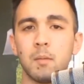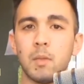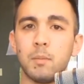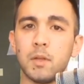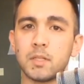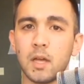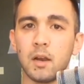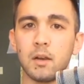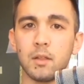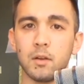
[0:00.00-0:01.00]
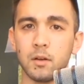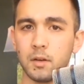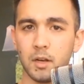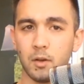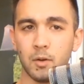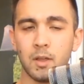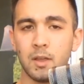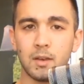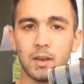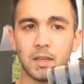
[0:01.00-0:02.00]
Maybe it's got another,
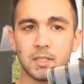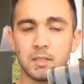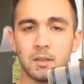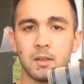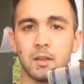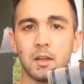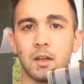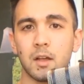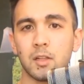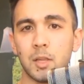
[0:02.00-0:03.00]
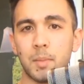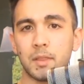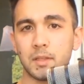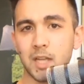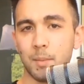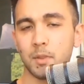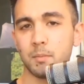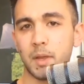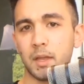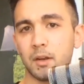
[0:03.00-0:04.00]
nice clip at the top of the
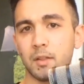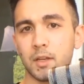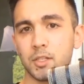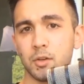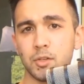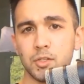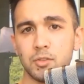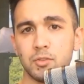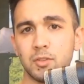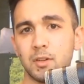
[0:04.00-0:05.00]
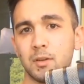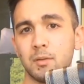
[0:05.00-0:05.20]
banner that shows you,